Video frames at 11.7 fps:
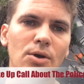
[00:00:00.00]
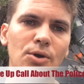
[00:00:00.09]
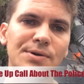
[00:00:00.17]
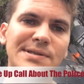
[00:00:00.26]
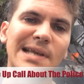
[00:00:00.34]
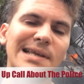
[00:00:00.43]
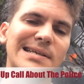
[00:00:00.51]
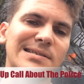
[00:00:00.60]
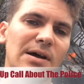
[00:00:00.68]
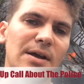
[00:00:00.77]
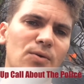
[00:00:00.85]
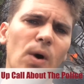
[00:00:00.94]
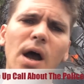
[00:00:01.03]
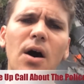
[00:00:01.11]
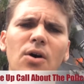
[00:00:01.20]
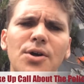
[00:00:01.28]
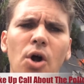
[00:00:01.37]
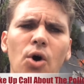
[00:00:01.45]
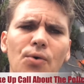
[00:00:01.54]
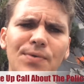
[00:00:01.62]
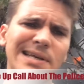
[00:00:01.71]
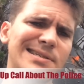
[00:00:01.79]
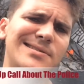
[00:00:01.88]
You see it as like, well, you know,
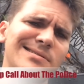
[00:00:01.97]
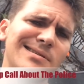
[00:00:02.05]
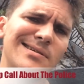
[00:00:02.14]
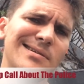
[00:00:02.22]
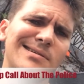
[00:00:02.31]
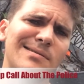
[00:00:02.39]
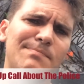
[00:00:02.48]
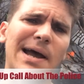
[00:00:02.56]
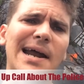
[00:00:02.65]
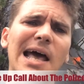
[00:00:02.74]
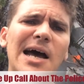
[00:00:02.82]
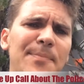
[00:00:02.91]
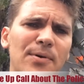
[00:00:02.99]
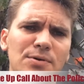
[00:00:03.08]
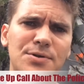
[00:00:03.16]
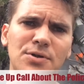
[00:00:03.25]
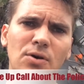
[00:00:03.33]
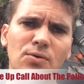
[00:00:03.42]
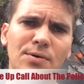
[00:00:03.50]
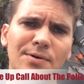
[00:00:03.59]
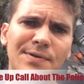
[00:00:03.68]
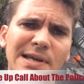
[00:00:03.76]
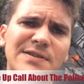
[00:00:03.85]
these bad apples, you
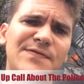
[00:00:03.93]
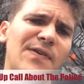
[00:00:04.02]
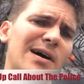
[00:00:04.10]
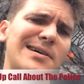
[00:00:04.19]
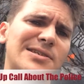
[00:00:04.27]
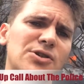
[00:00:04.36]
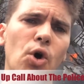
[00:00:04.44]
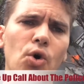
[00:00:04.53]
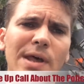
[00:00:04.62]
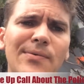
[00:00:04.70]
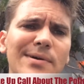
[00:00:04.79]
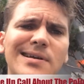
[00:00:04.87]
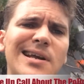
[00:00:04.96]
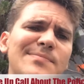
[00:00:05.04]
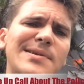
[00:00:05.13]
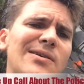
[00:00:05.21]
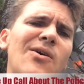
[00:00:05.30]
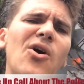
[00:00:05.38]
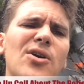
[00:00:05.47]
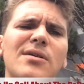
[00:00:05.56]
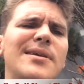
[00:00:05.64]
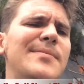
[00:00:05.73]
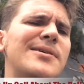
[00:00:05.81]
know, or these fucks, you know, they want to come down
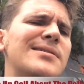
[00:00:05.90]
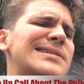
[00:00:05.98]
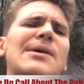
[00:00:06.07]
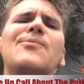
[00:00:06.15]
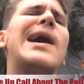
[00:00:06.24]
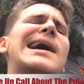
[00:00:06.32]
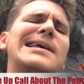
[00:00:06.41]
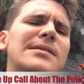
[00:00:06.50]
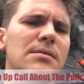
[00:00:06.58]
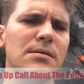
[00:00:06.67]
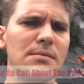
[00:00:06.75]
hard on me because I'm white.